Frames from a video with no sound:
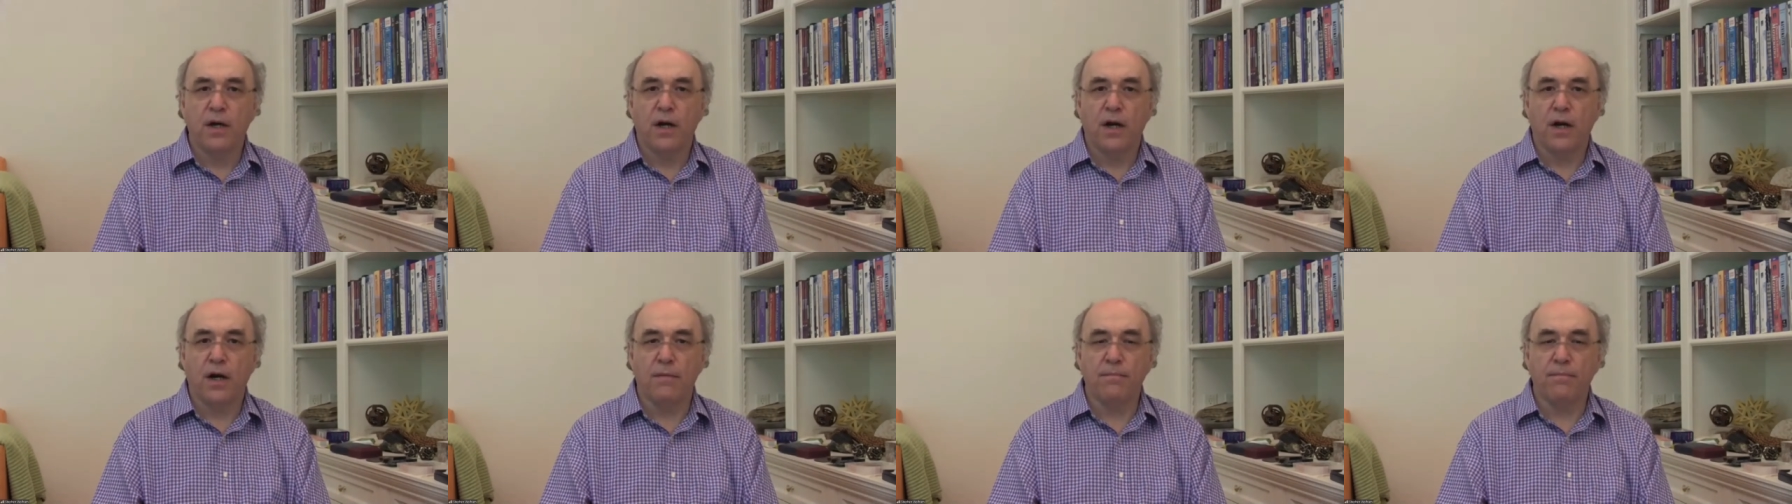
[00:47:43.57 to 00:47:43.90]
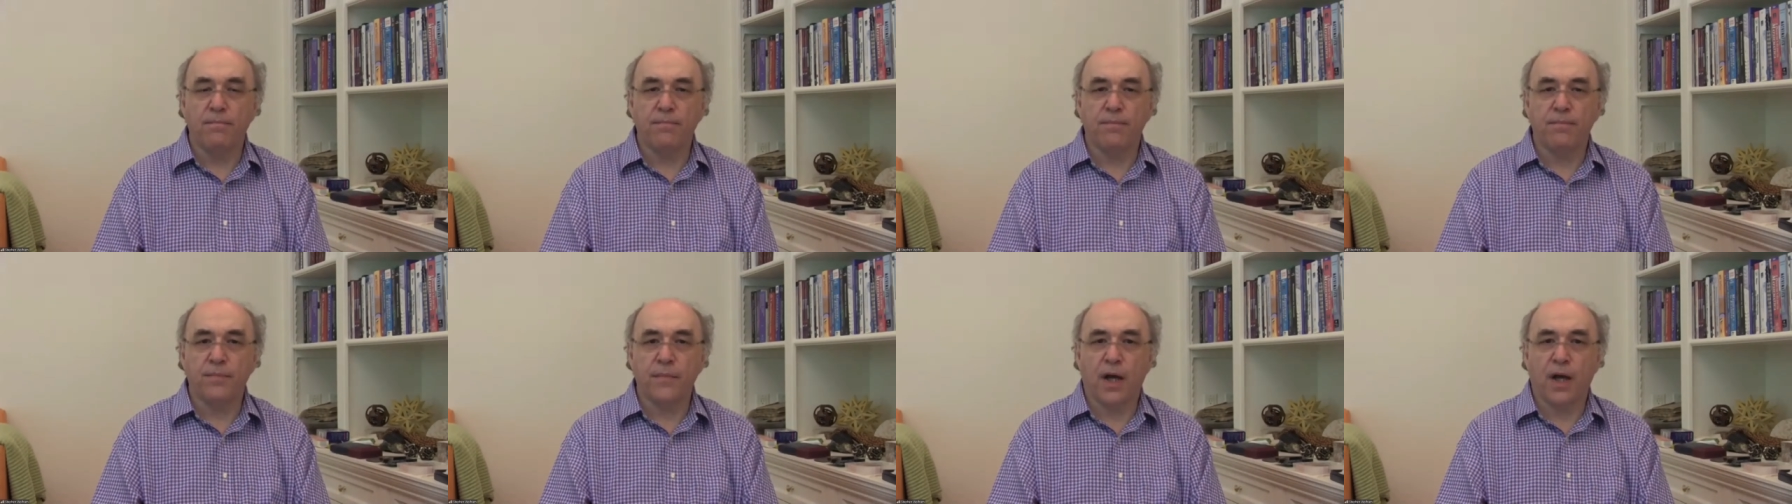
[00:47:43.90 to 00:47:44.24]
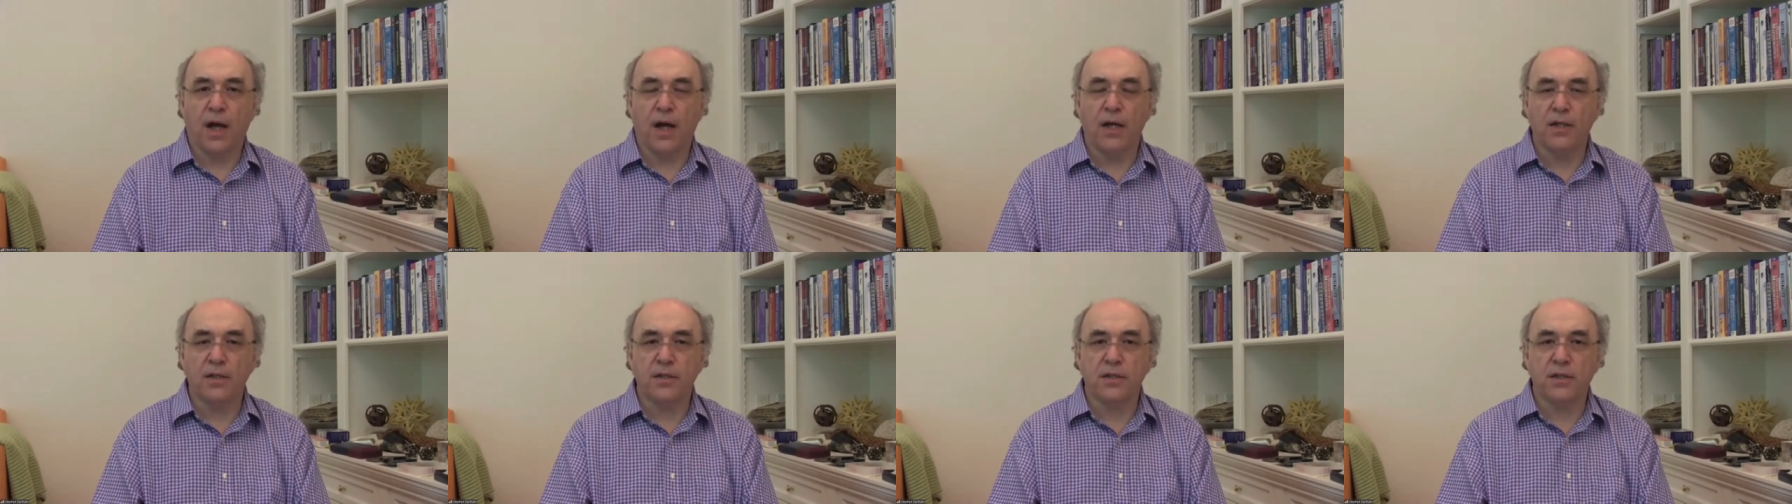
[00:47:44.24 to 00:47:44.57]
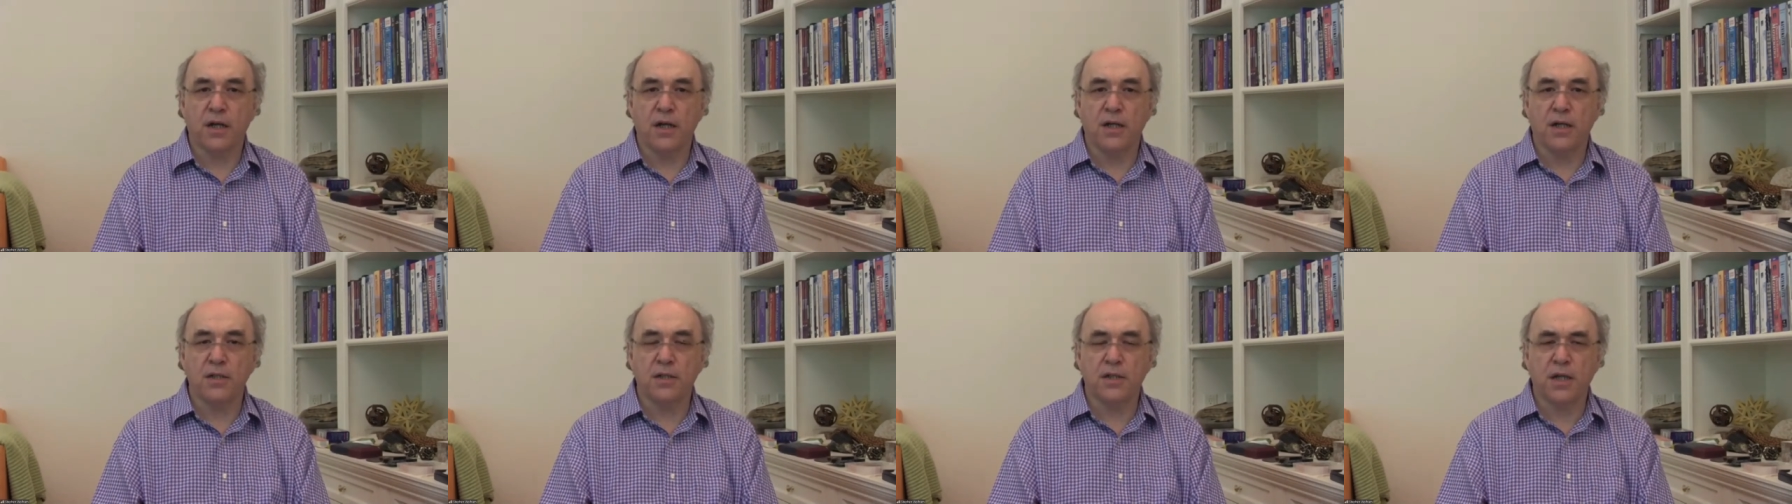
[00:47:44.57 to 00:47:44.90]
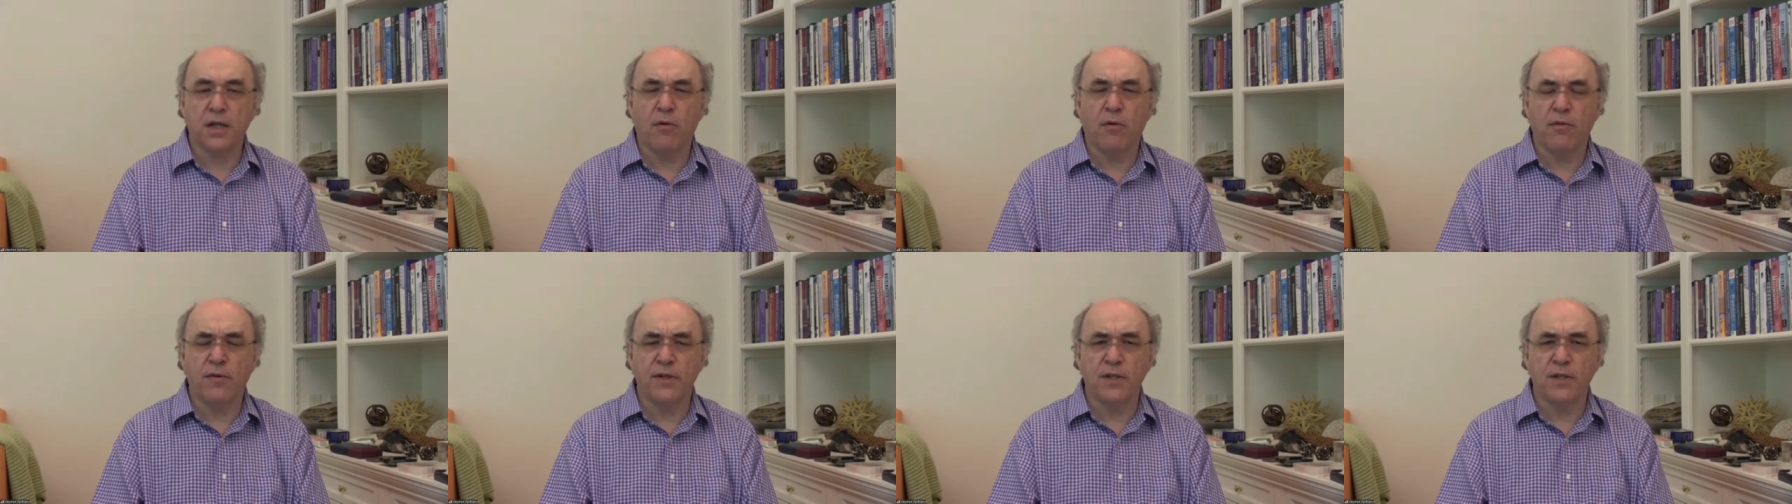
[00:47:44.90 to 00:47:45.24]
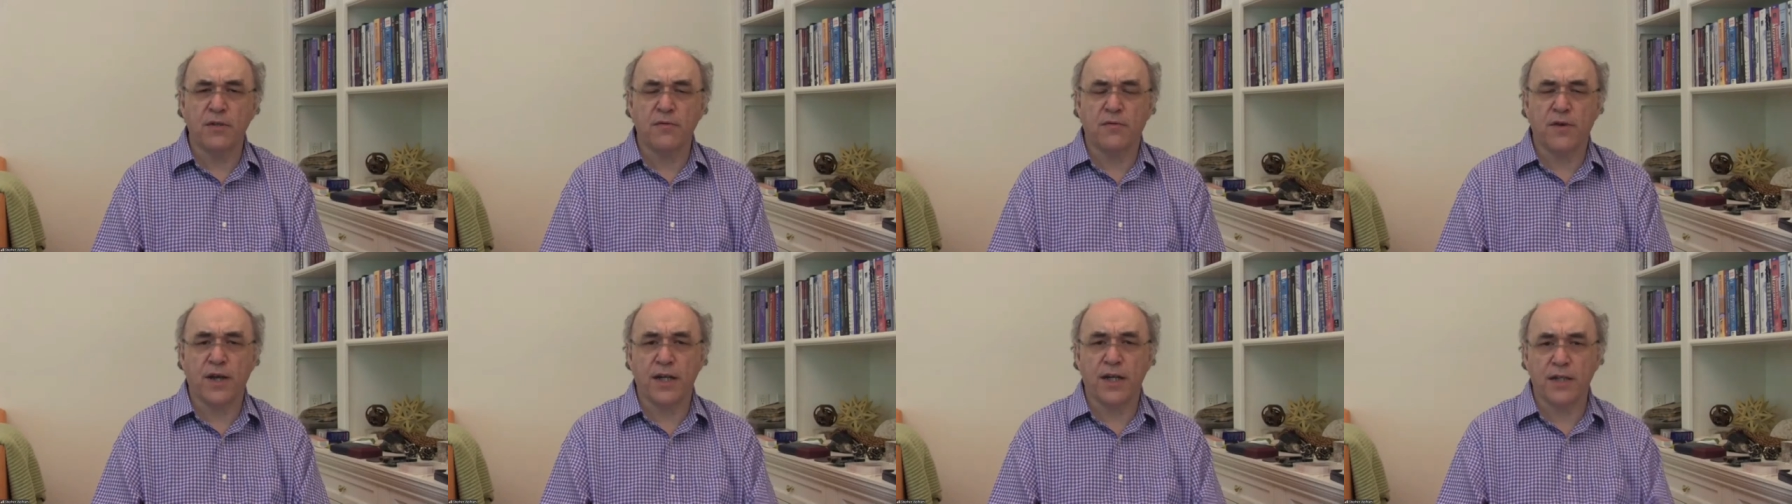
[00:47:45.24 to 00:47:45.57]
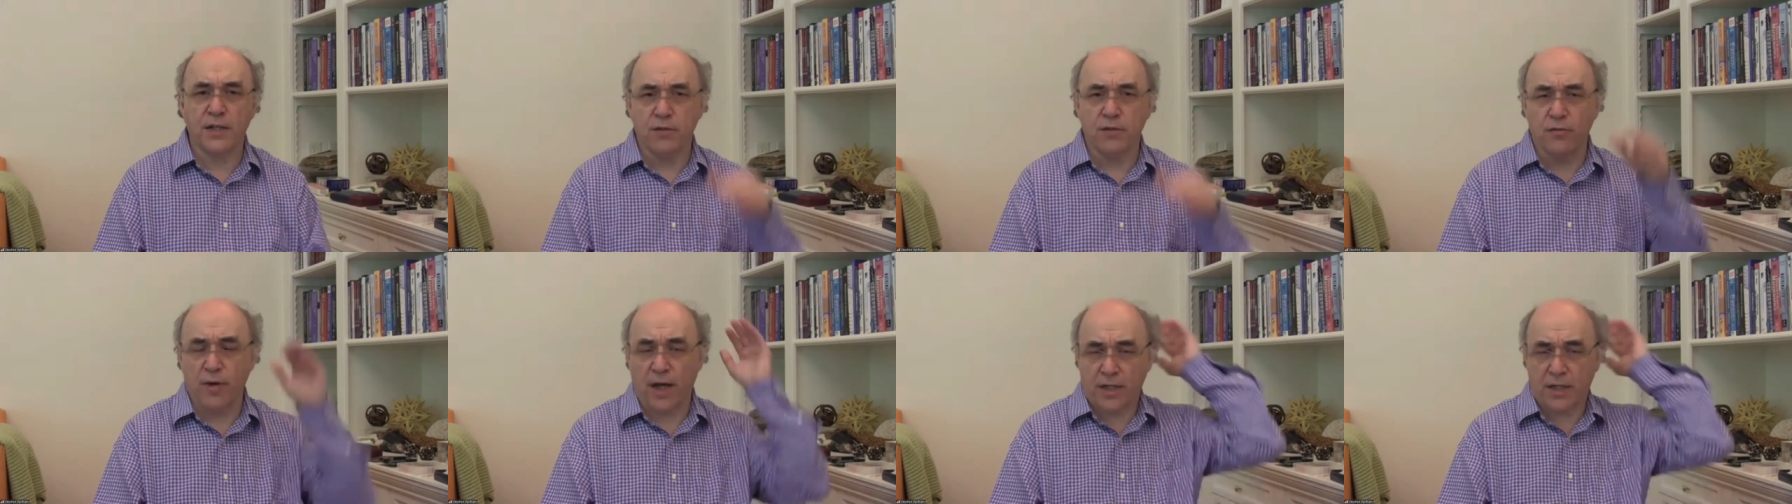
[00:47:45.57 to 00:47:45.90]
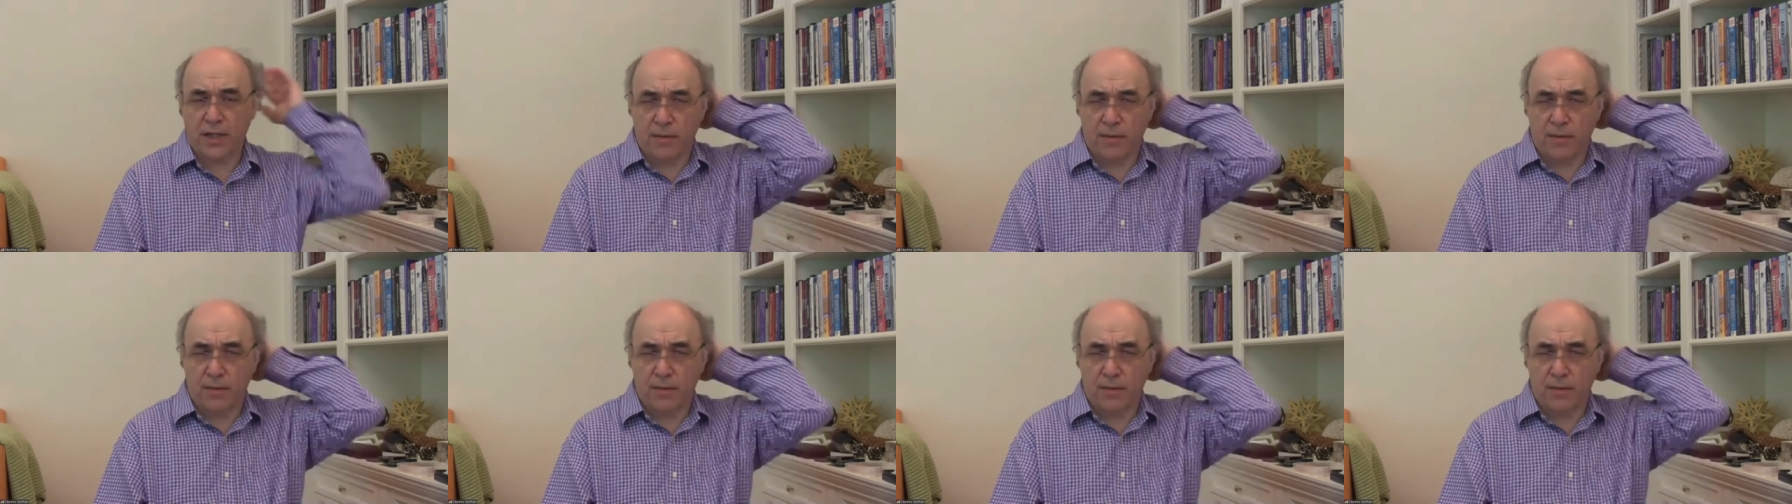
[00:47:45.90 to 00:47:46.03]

And some of it is fairly direct.